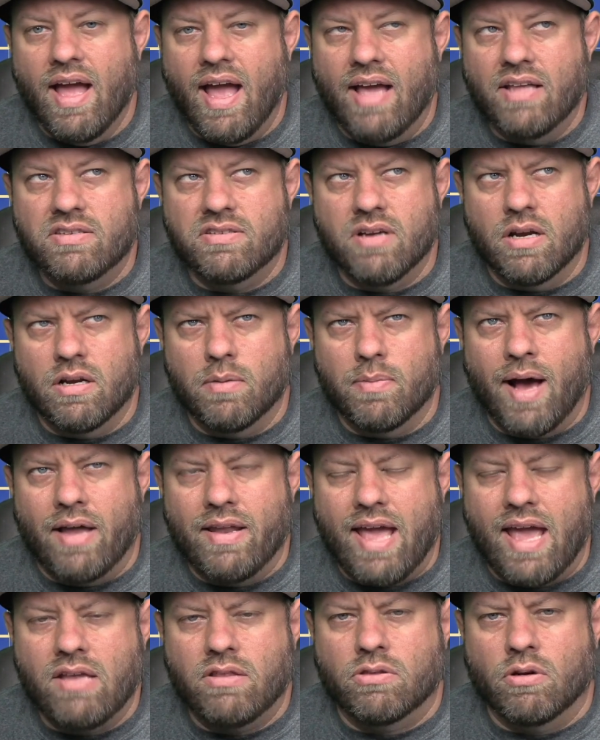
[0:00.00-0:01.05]
It's done at
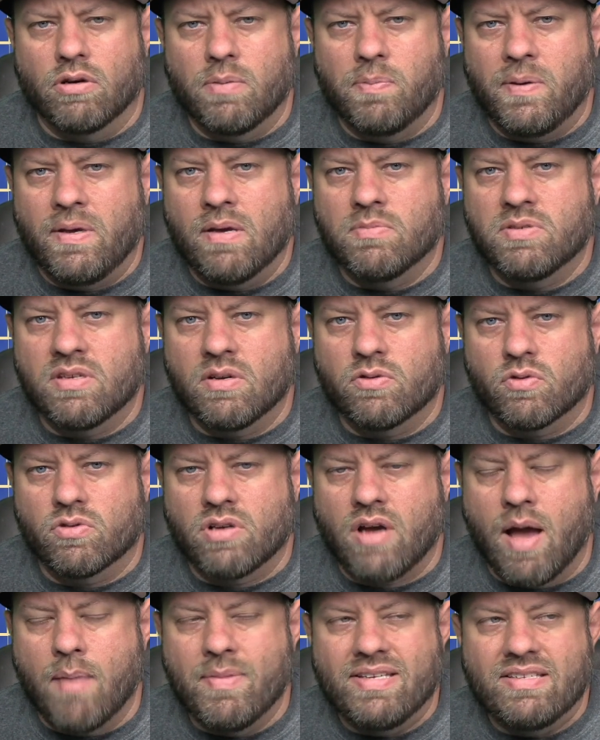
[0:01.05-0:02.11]
about 8:30 p.m. Central
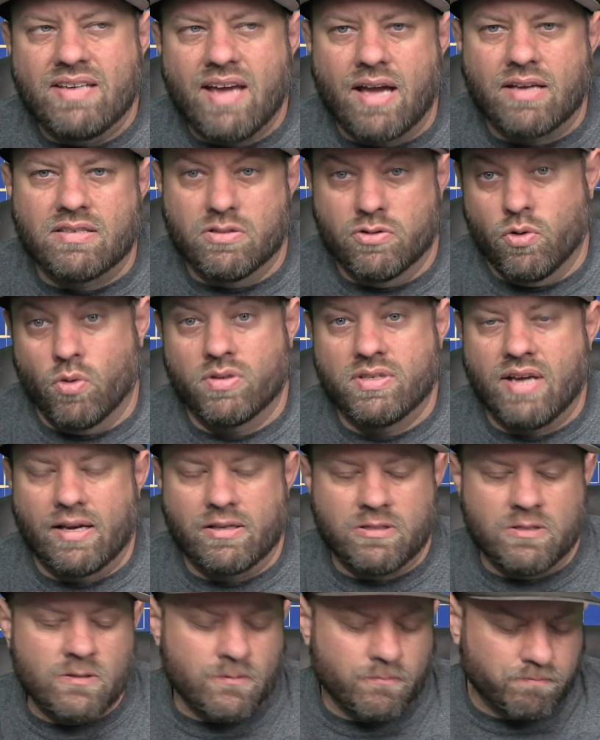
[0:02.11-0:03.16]
Time in Texas, North
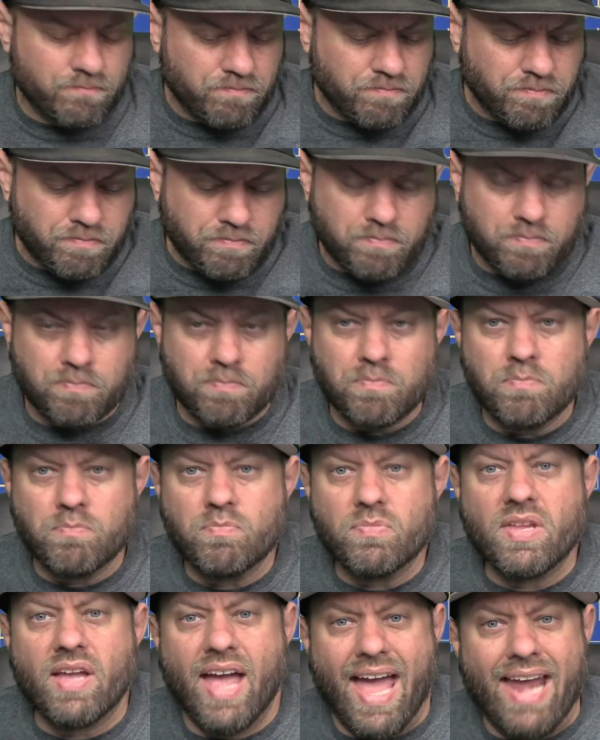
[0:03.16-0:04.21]
Texas,
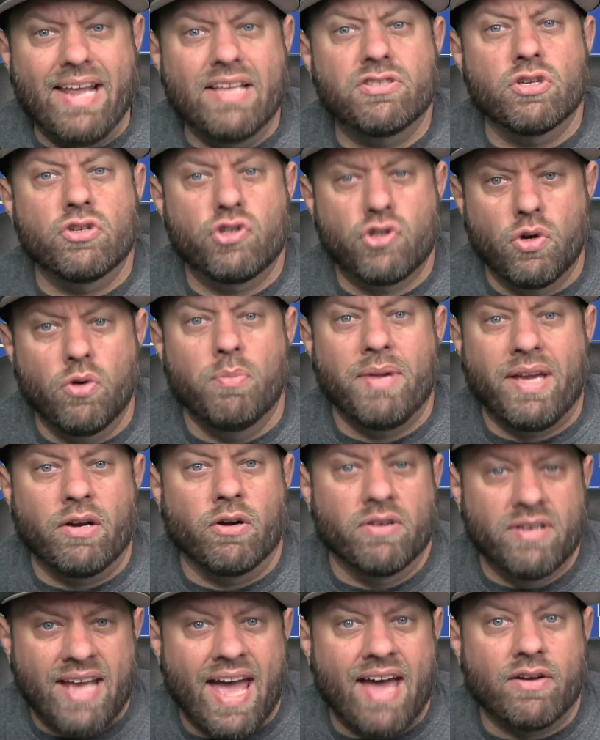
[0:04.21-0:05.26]
and it's a two
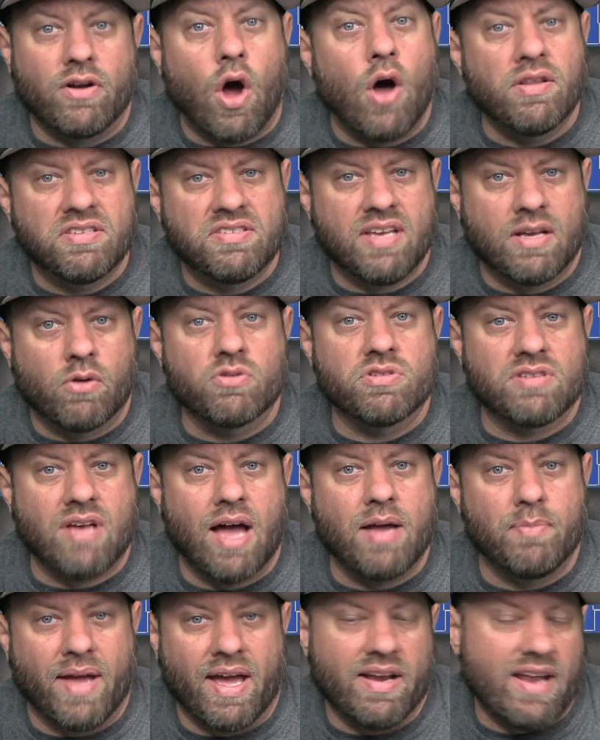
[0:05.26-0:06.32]
meter net on single
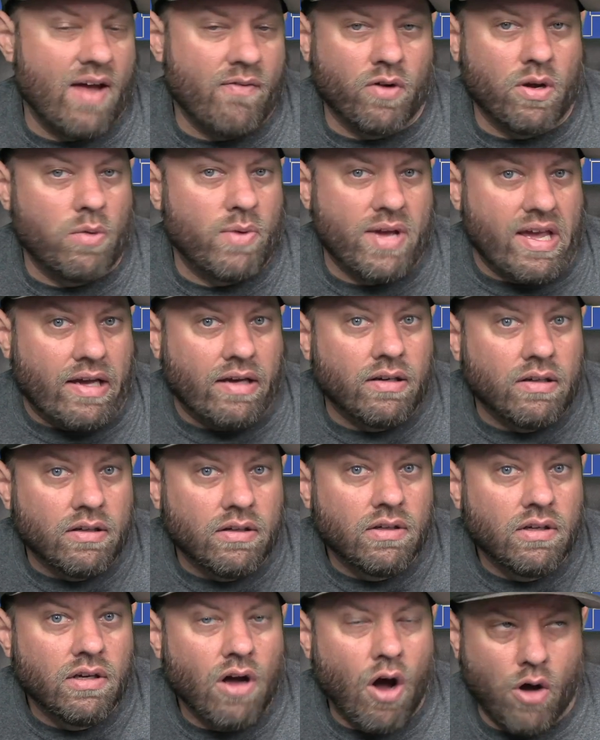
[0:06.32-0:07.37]
sideband every week.
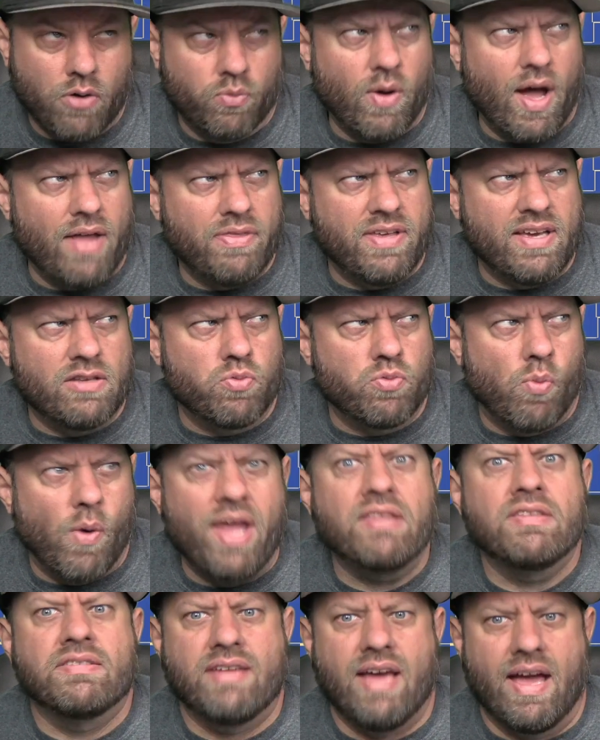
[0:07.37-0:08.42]
On I think it's
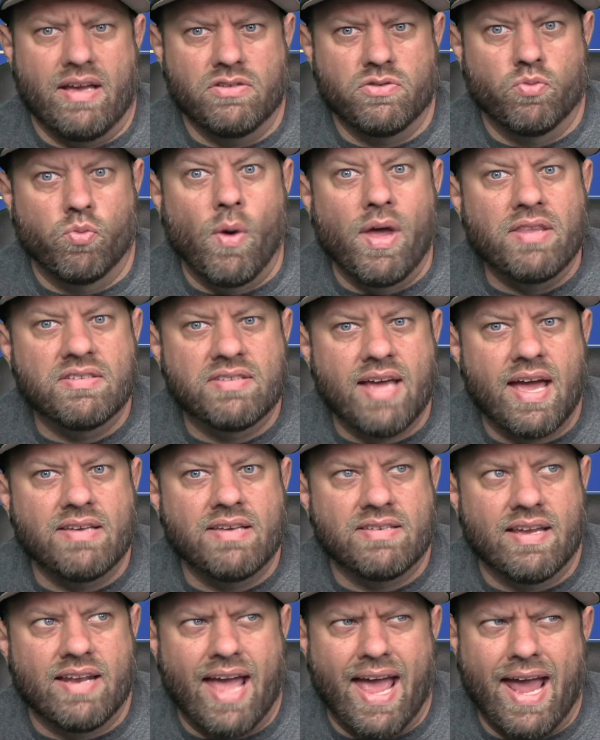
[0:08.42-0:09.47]
Wednesdays,
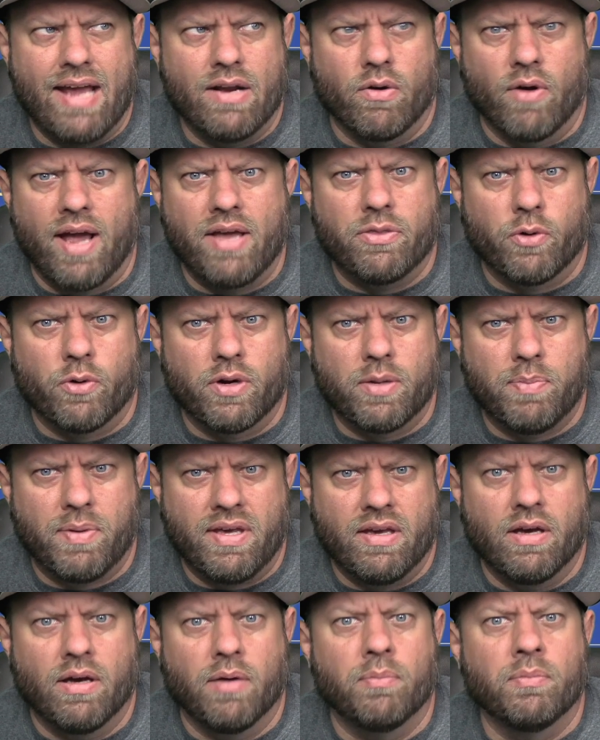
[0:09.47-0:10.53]
Wednesdays at 8 or 8:30
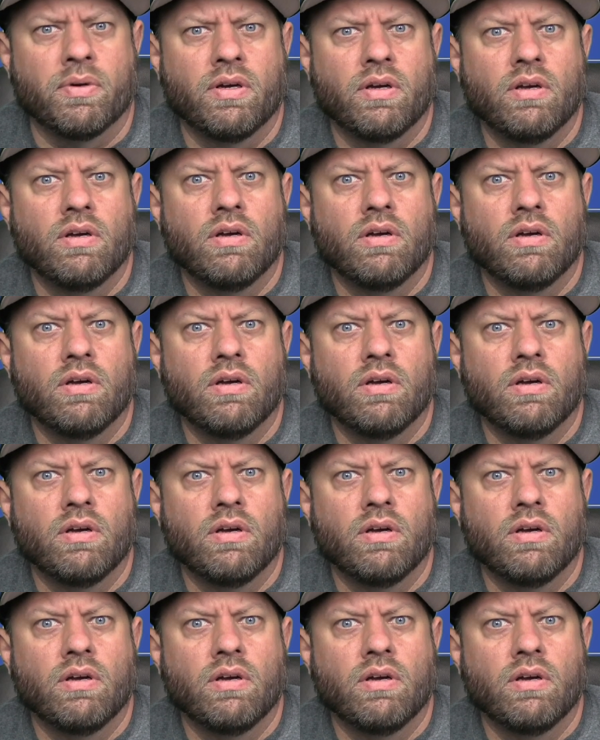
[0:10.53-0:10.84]
p.m.